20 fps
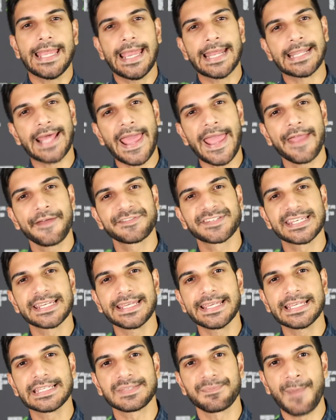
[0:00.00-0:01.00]
An
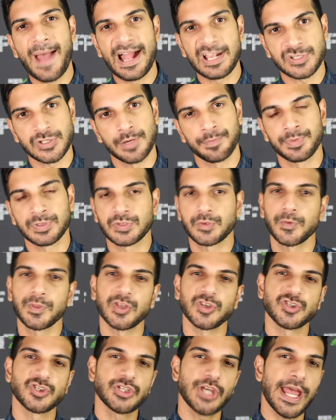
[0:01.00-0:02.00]
AFC East matchup between
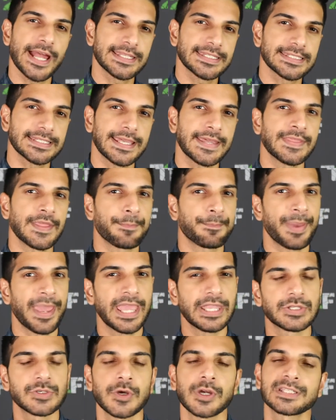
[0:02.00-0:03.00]
the Jets and the
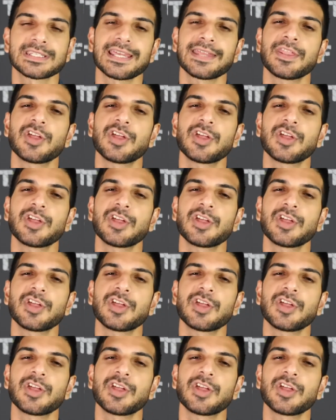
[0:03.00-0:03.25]
Patriots,